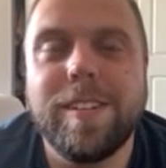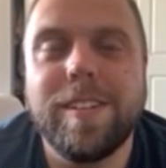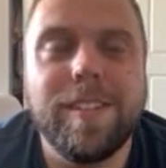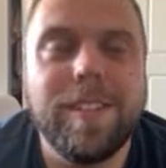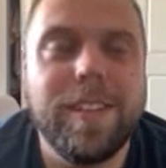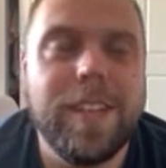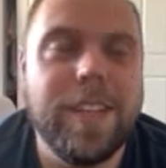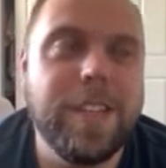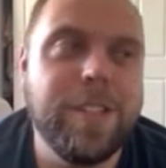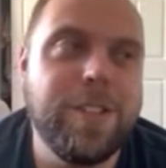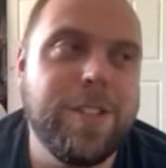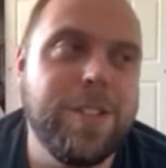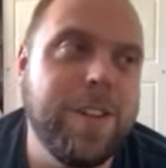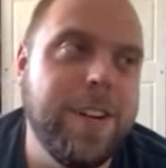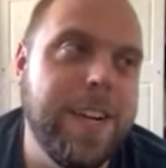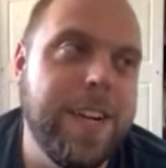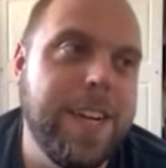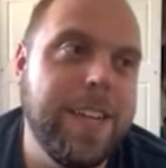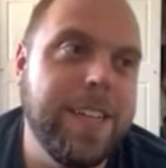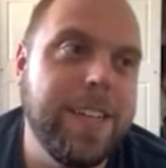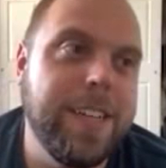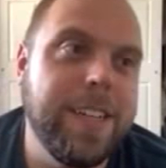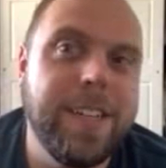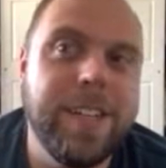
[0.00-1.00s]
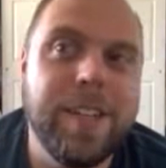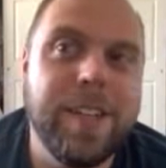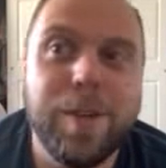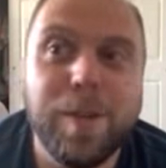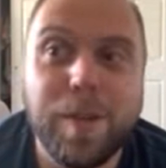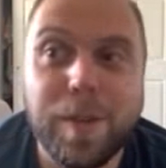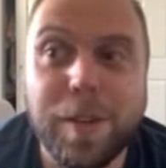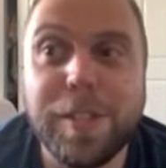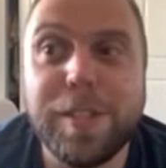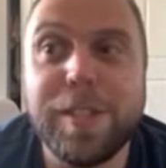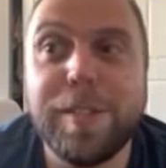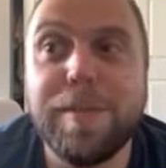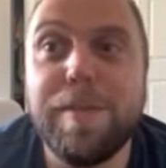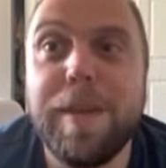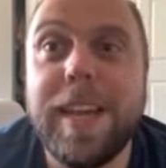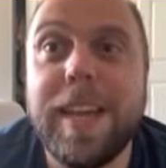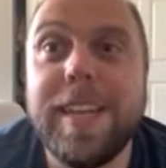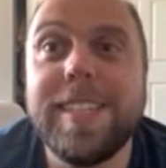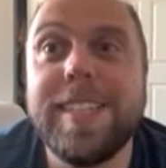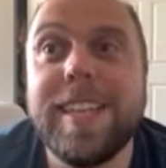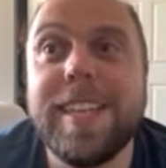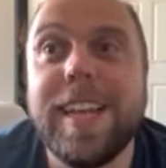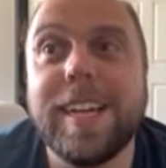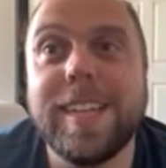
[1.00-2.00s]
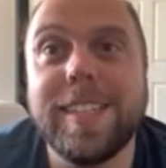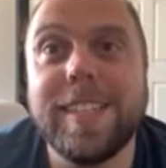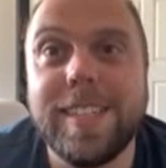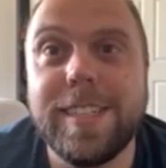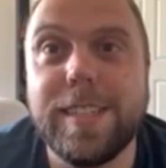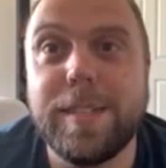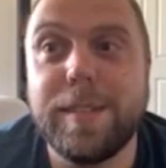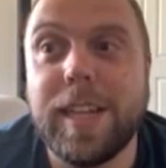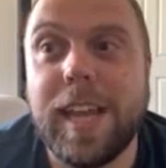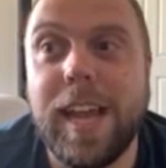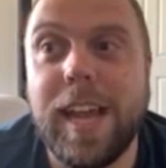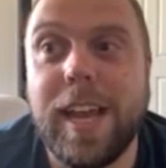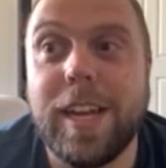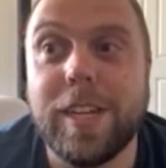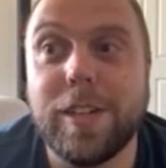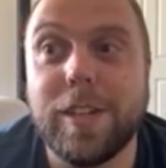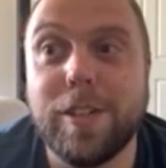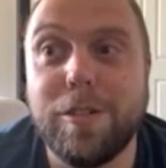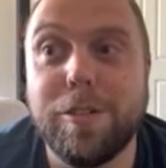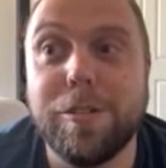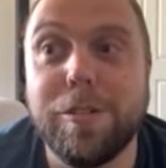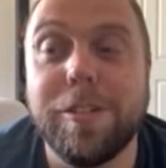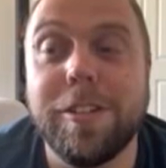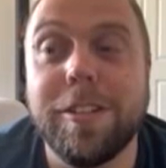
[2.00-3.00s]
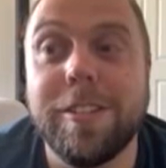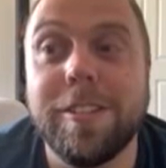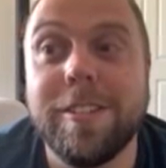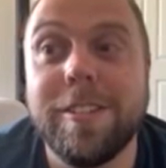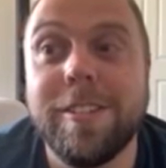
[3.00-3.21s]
That's right. Well, like SpaceX is kind of cool.